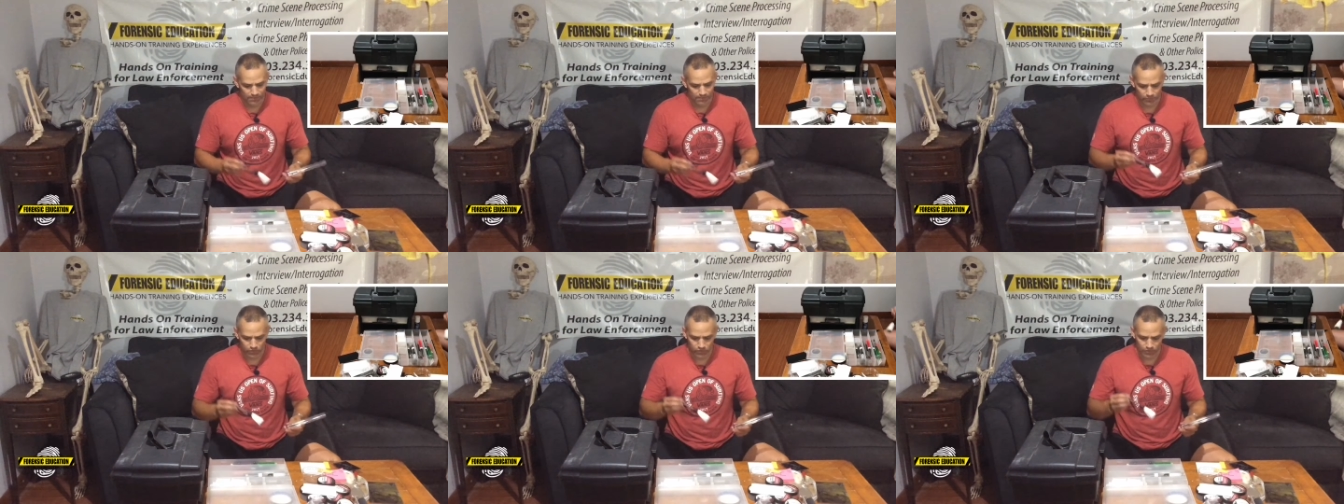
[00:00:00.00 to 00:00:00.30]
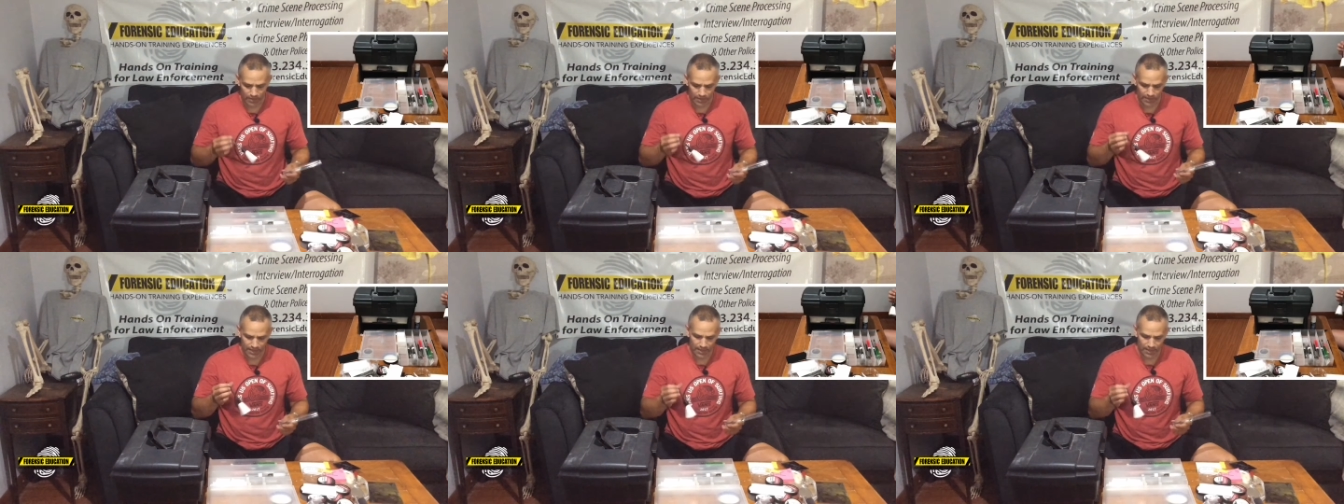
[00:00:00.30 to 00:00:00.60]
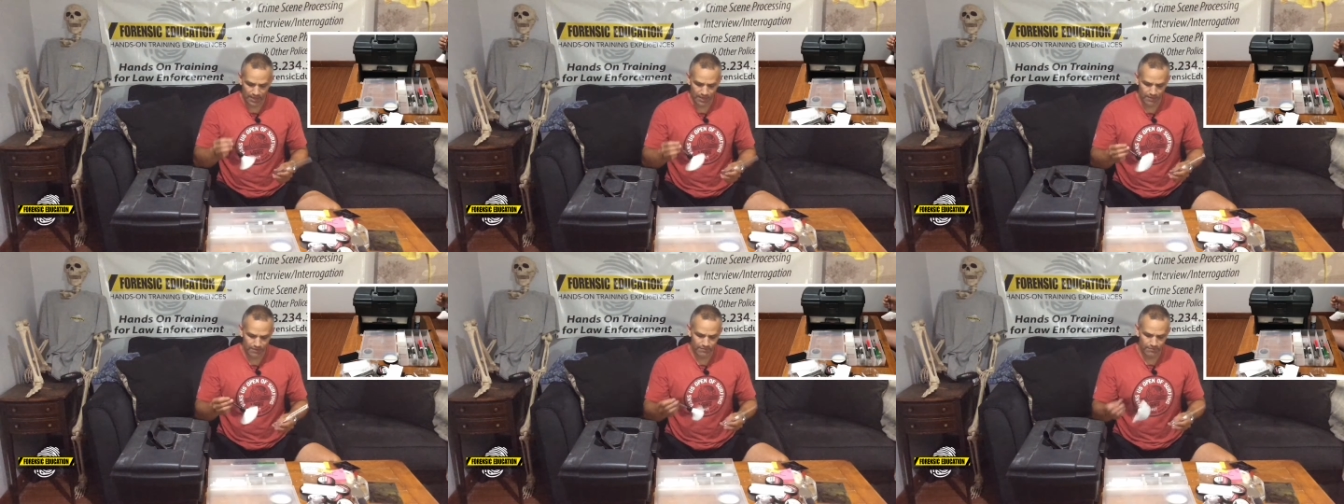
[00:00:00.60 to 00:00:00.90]
So I
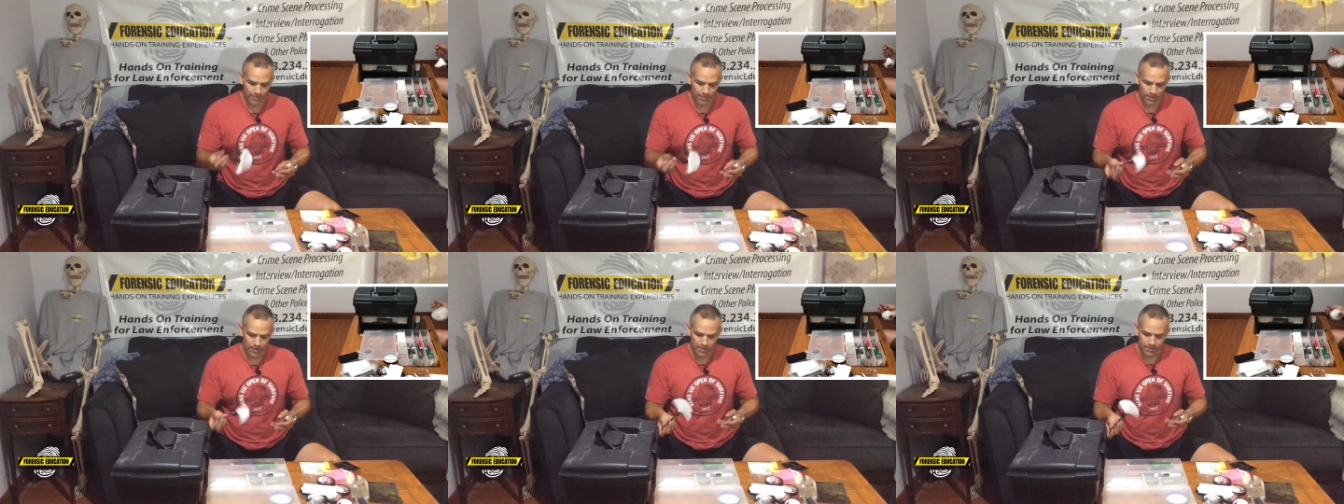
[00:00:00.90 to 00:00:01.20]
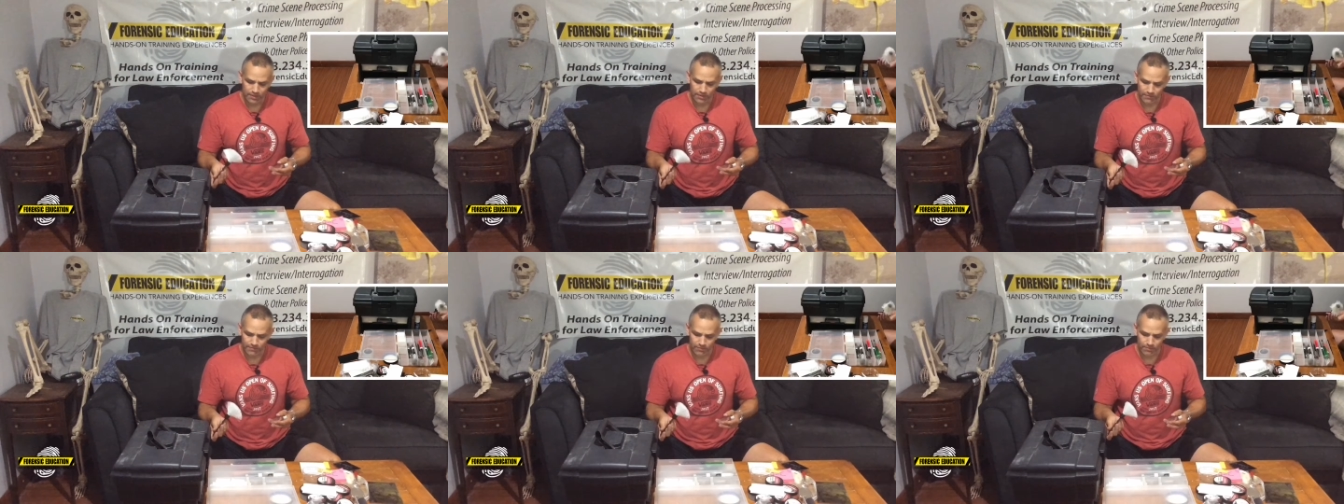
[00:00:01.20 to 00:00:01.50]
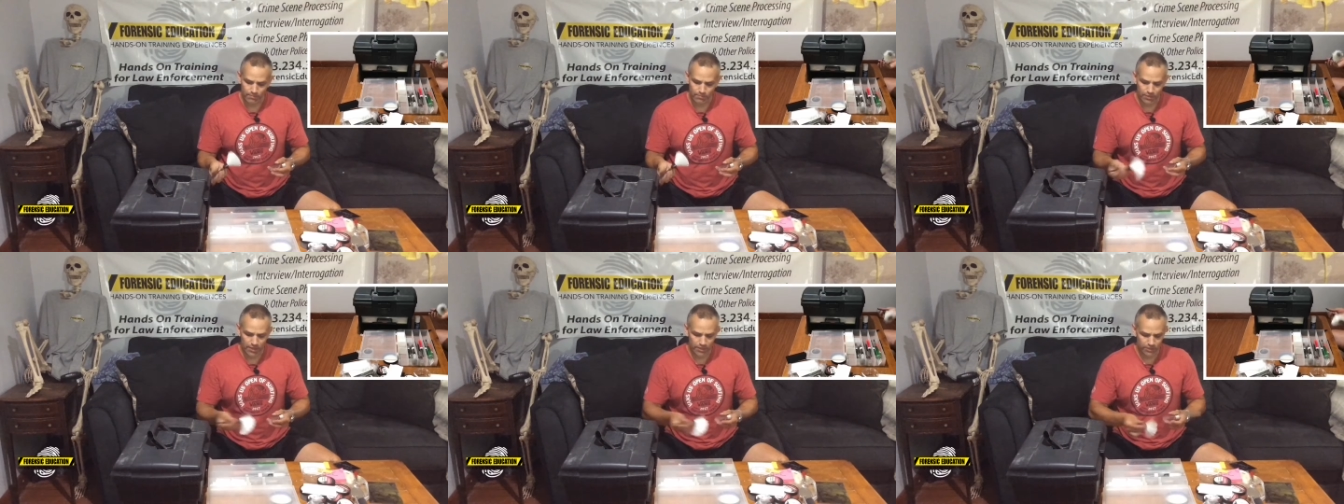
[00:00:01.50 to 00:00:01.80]
have
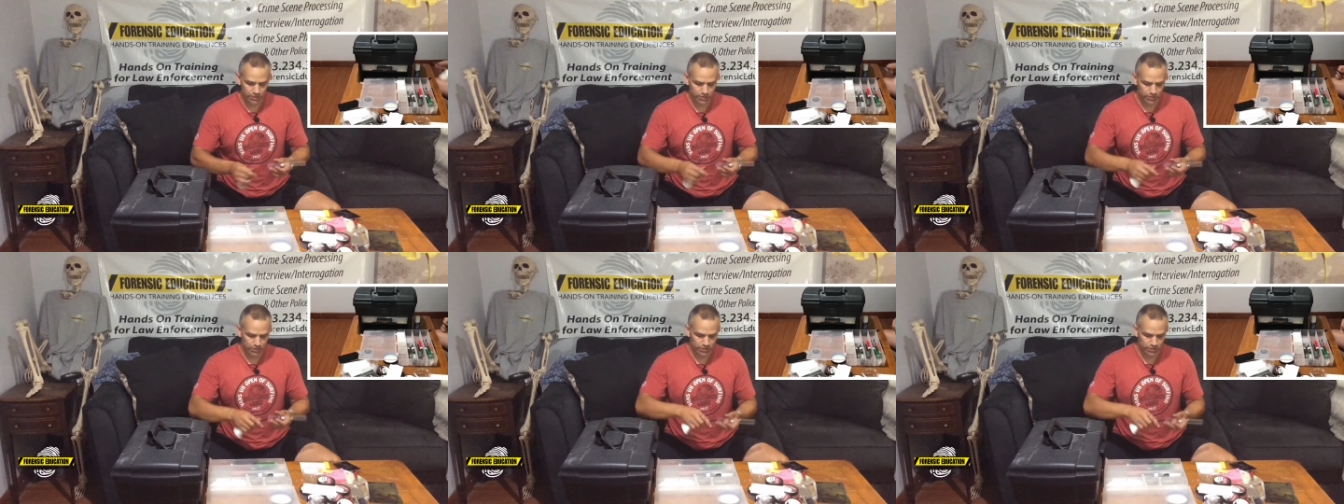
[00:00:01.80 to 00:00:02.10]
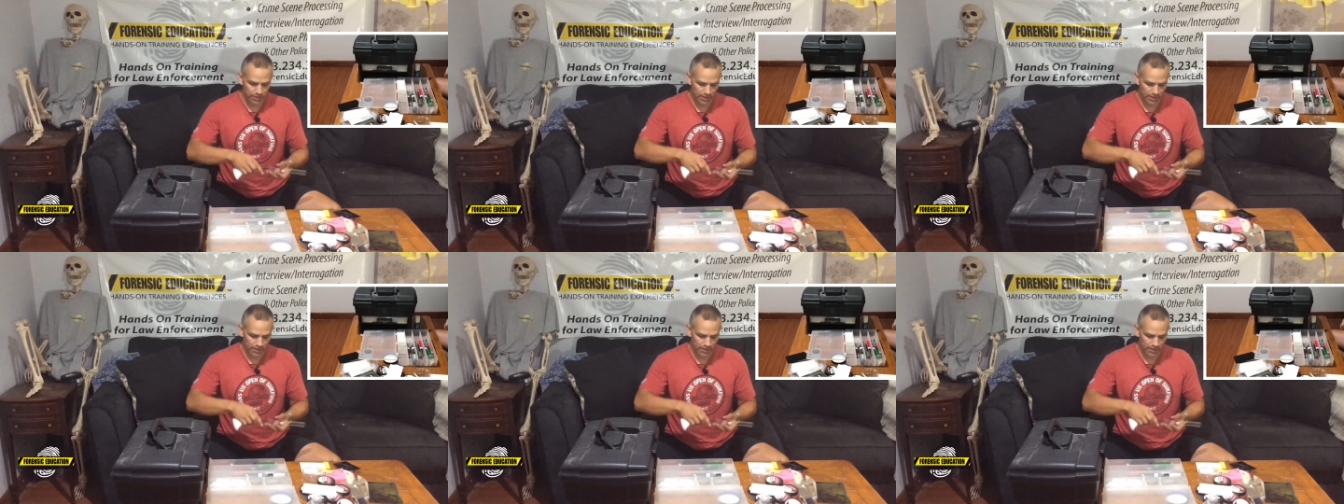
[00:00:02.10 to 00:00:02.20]
different brushes.